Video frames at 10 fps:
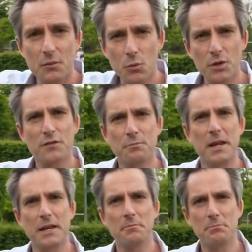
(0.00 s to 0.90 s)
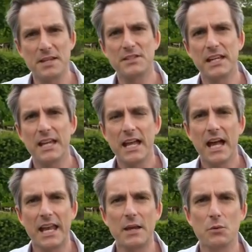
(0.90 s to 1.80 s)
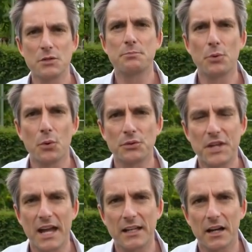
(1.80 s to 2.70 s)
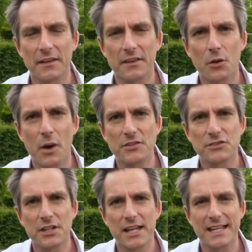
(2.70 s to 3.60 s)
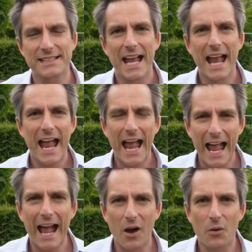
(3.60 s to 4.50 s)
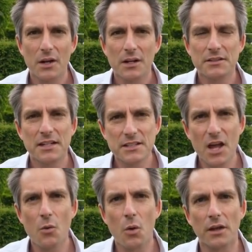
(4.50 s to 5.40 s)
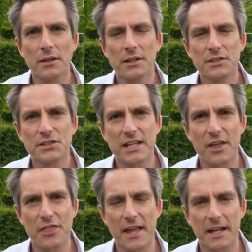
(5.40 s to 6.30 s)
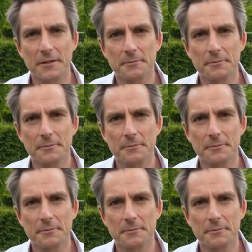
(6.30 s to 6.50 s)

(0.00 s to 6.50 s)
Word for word: It would have been busy and it was broad daylight. The question is, how did no one see a thing?